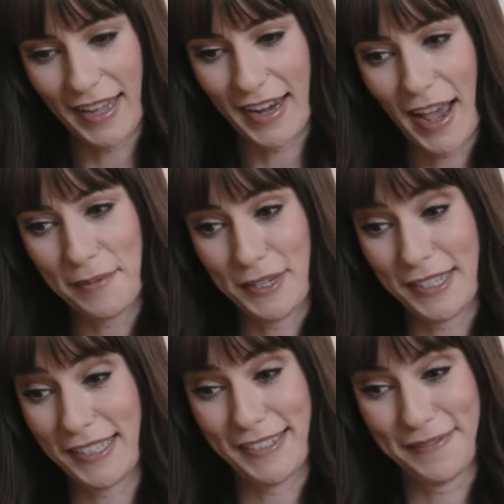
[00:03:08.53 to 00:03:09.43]
and
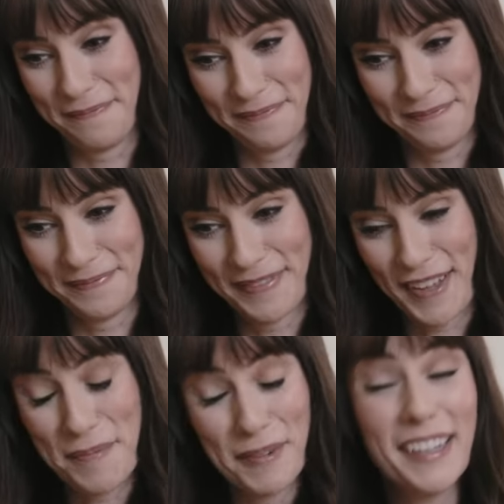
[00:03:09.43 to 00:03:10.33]

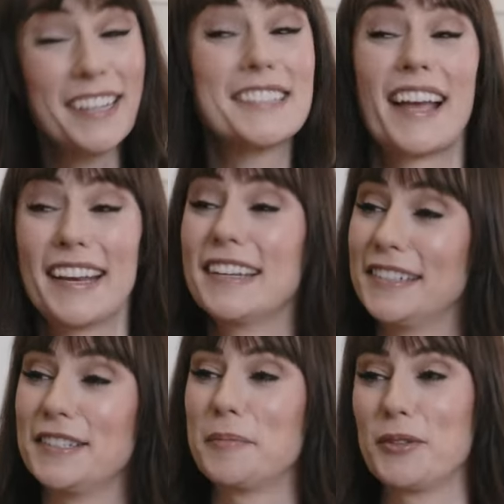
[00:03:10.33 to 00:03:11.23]
I'm really
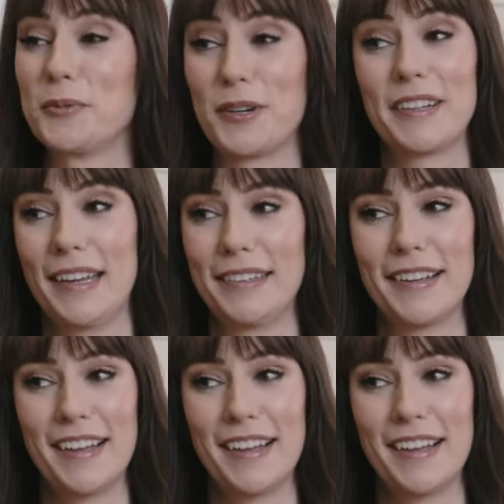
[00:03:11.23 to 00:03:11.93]
excited to put the work in,